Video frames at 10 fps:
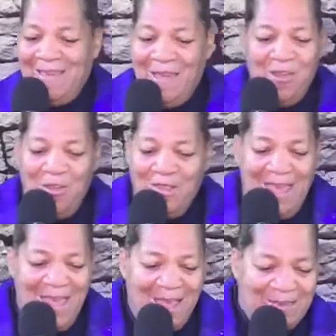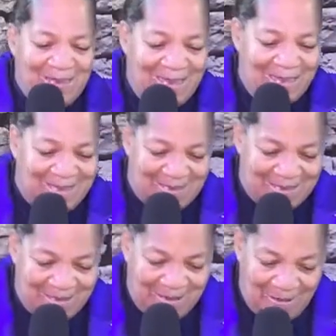You need Jesus.
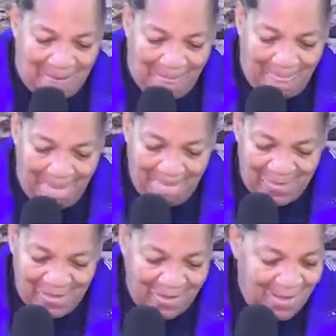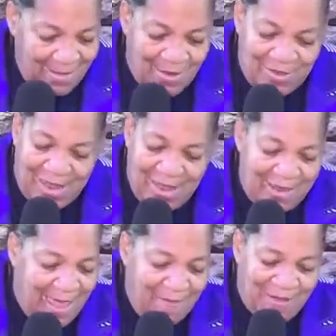You
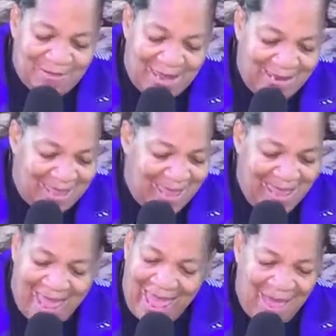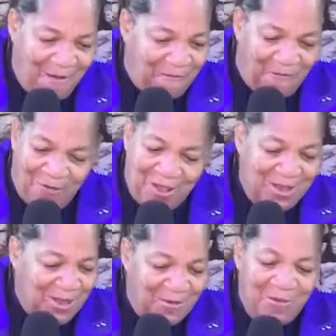need everything that he has for
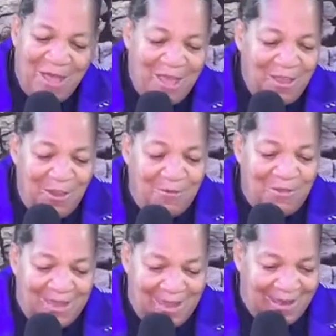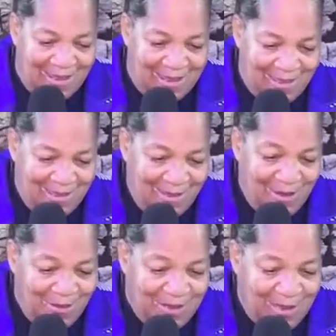you. You need it.
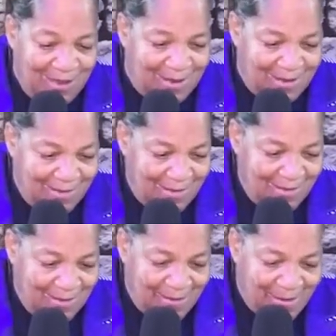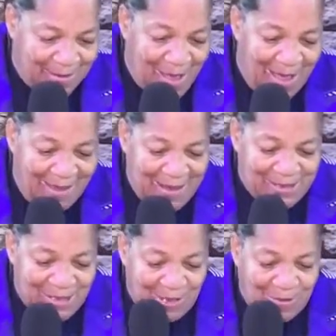You need it. God
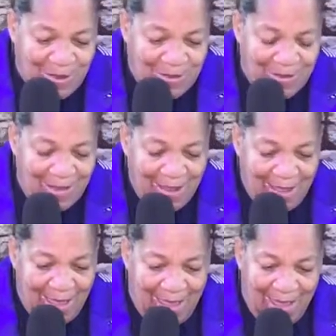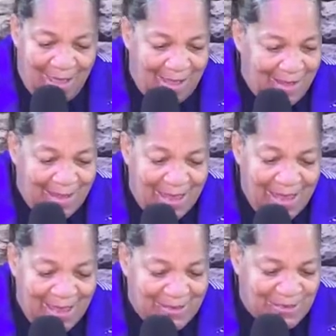is so good and, and, and
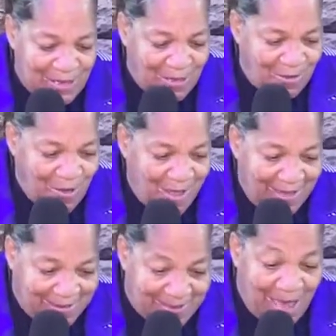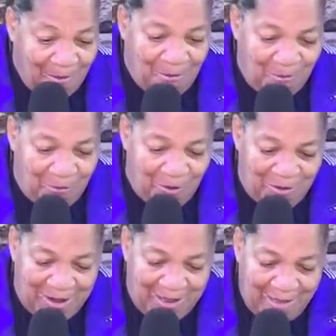he is so, so
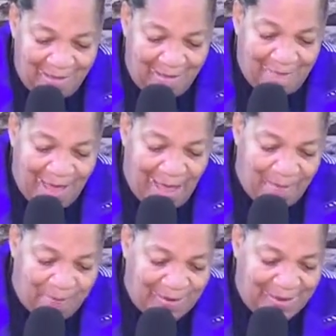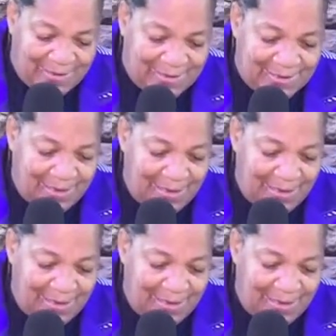worthy of our praises.